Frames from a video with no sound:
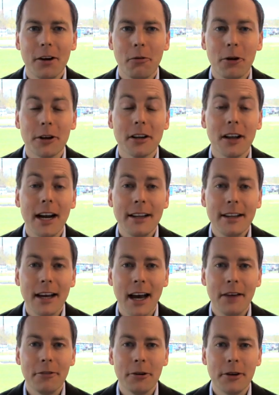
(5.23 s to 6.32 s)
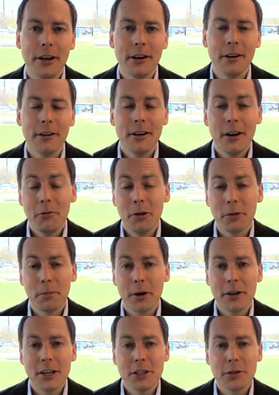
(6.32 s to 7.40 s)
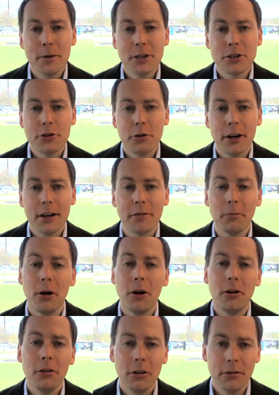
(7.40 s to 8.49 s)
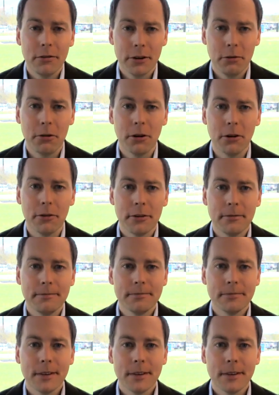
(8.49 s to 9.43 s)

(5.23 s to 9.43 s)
We're delighted to have you here with participants joining from all over the world.